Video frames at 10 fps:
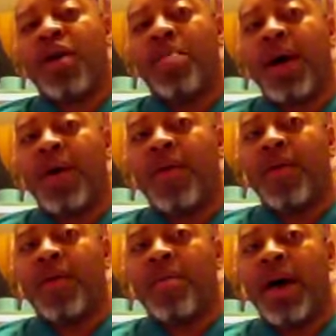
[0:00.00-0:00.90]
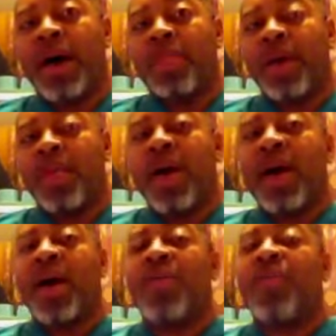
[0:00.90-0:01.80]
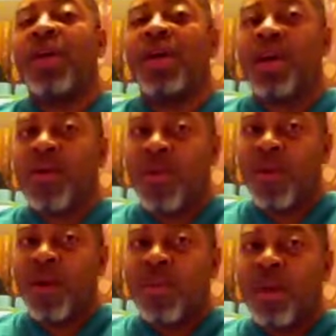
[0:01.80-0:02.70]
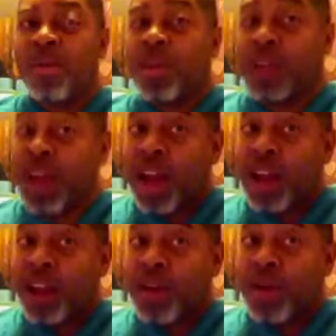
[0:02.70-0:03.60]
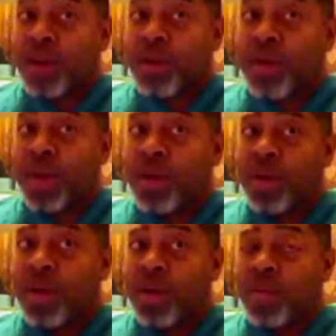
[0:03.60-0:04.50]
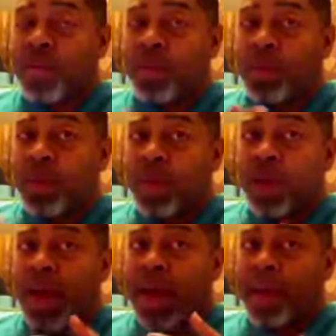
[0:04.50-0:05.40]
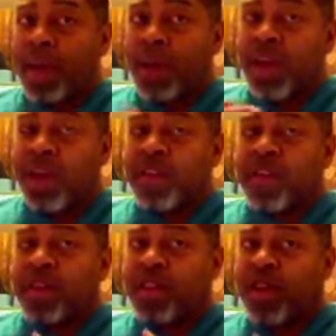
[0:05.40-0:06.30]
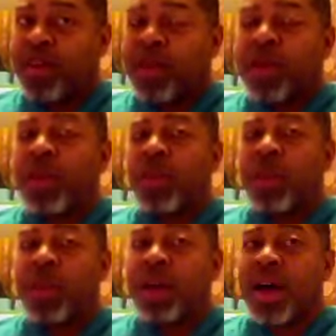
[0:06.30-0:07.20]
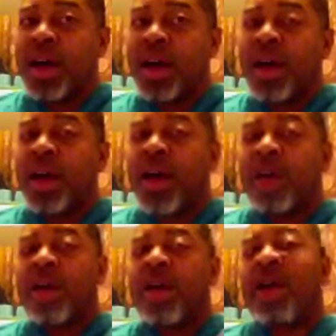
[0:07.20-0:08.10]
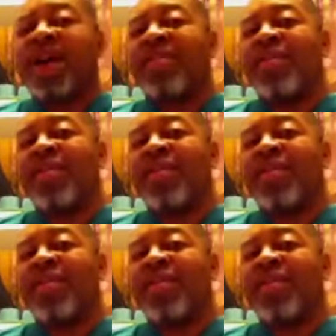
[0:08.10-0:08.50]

about the Bible. I'm, I'm in order, but but you're kind of curious about having a relationship with God. I'm going to ask